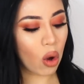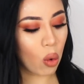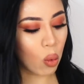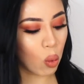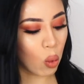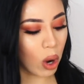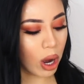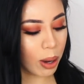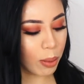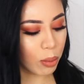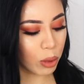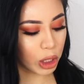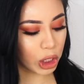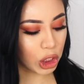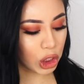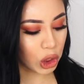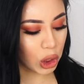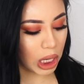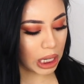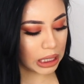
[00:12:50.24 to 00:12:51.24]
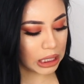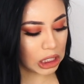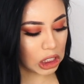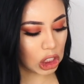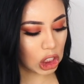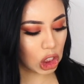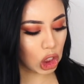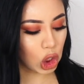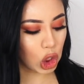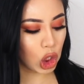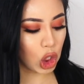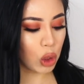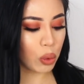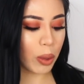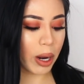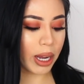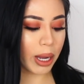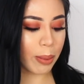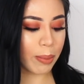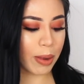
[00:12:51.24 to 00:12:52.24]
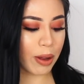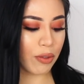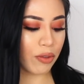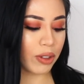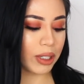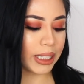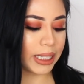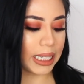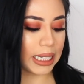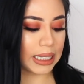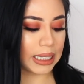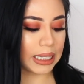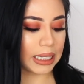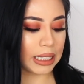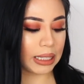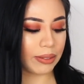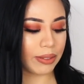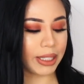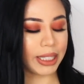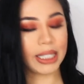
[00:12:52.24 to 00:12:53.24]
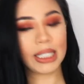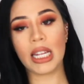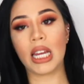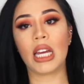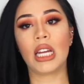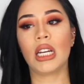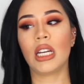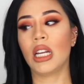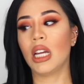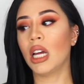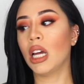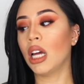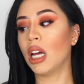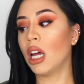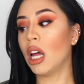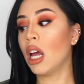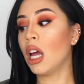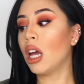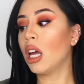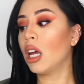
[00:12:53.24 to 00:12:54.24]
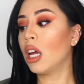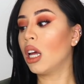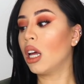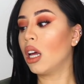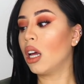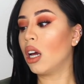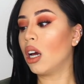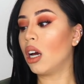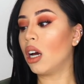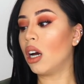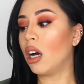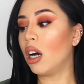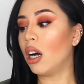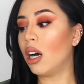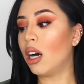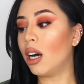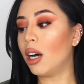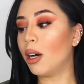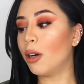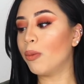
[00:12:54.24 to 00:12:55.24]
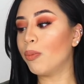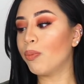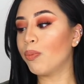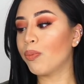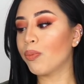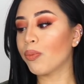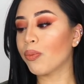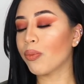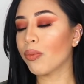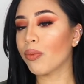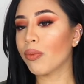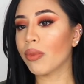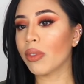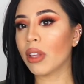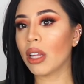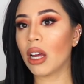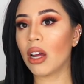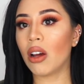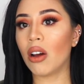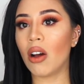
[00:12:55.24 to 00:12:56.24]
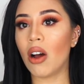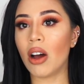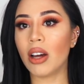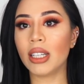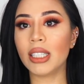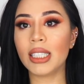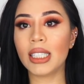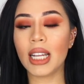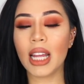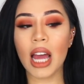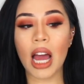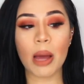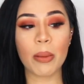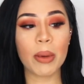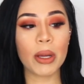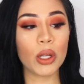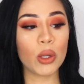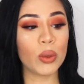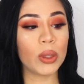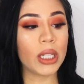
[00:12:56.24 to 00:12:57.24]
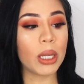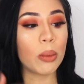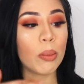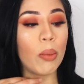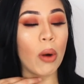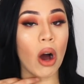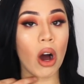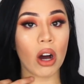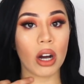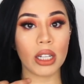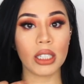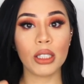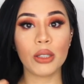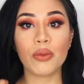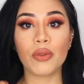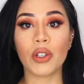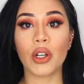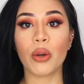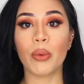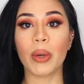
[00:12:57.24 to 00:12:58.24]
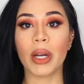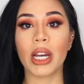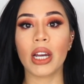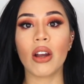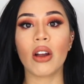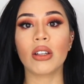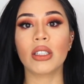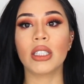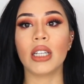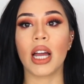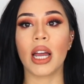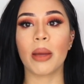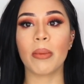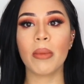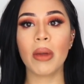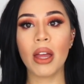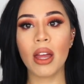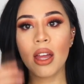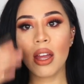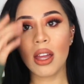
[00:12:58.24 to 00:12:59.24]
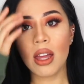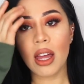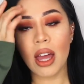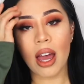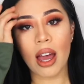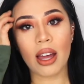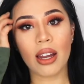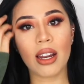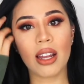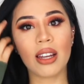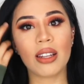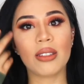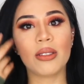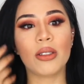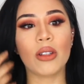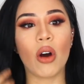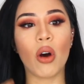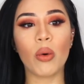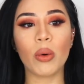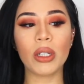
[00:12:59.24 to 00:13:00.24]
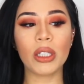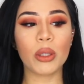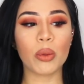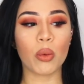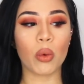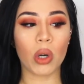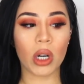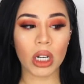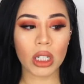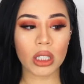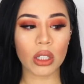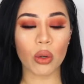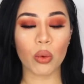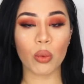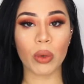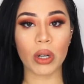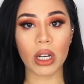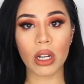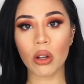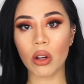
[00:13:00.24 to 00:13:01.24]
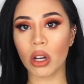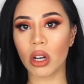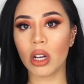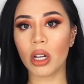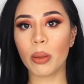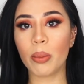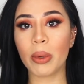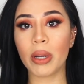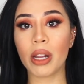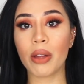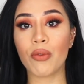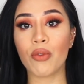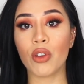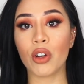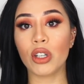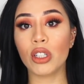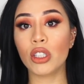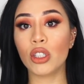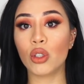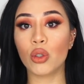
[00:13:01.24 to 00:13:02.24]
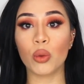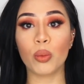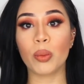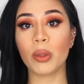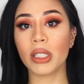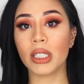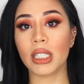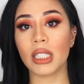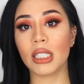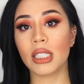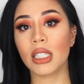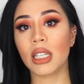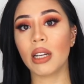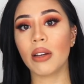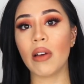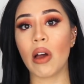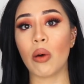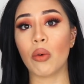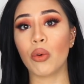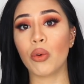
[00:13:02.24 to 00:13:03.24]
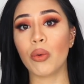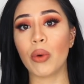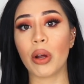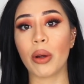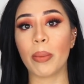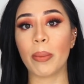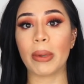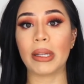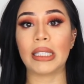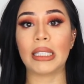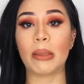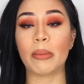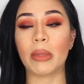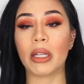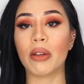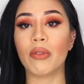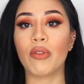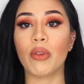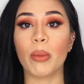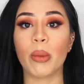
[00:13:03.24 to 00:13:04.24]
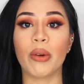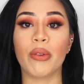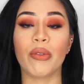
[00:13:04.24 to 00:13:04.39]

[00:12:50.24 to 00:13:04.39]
What moisturizer do you recommend for sensitive skin? Honestly, I've been using Pond's for a really long time, and it's always worked really good. But if you're super sensitive, I would recommend something from